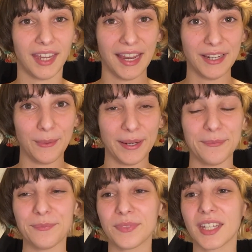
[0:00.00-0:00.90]
Anyway,
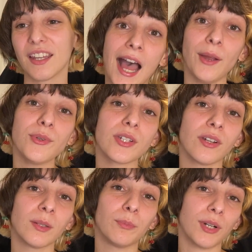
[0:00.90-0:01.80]
I was
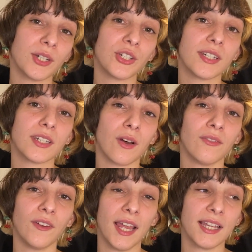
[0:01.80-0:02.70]
gonna brush this
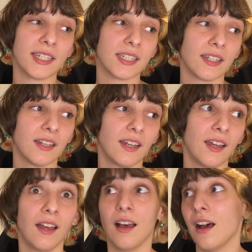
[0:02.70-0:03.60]
off as
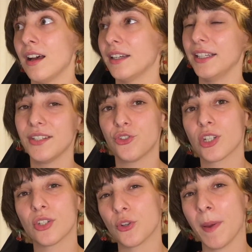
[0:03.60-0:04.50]
it's
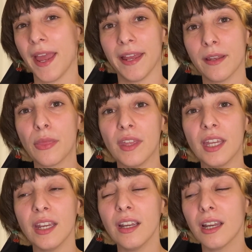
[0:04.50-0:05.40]
just Japan
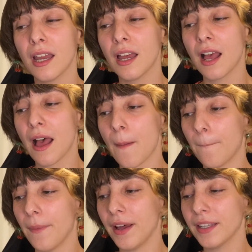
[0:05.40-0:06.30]
thing,
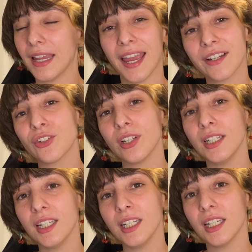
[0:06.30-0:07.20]
but
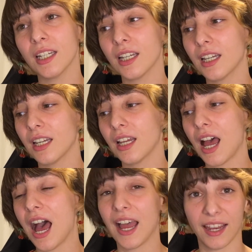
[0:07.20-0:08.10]
actually
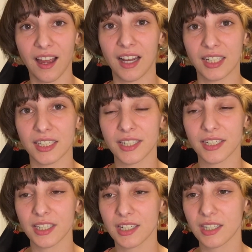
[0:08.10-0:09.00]
I can't.
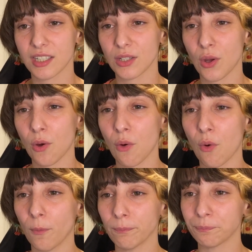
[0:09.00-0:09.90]

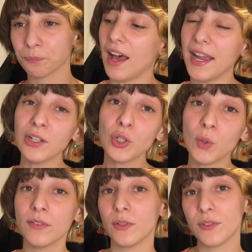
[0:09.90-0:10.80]
So I don't know
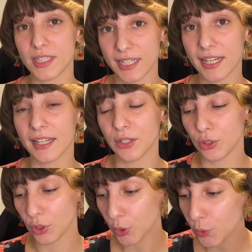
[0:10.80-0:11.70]
if you've seen it in the
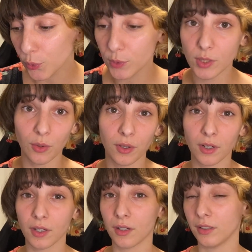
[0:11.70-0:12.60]
news
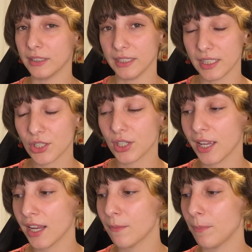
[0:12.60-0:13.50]
or on the
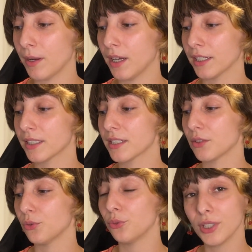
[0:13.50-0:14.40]
internet, but
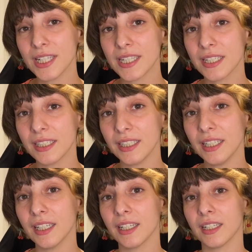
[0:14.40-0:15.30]

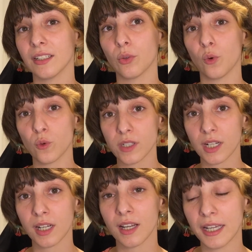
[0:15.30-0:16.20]
recently in
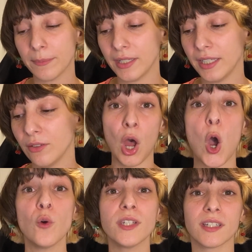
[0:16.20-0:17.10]
Osaka, I believe, a
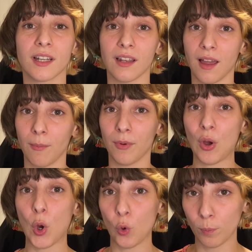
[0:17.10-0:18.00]
host club
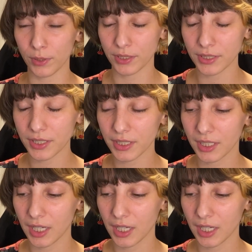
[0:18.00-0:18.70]
opened.